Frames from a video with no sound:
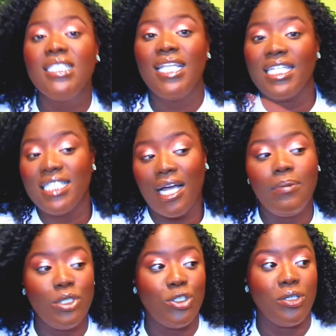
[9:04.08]
that
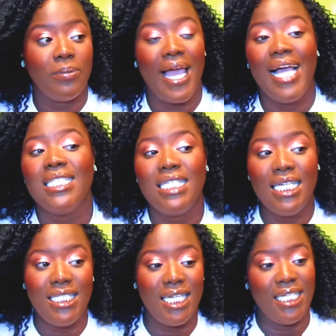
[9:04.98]
shopping trip at
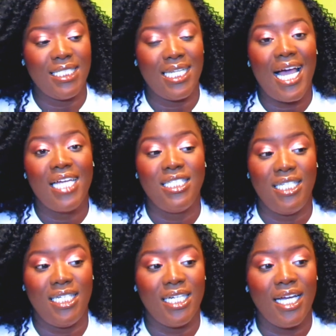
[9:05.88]
TJ's last
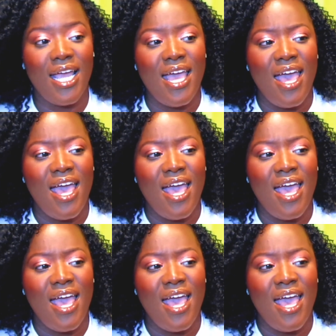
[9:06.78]
year.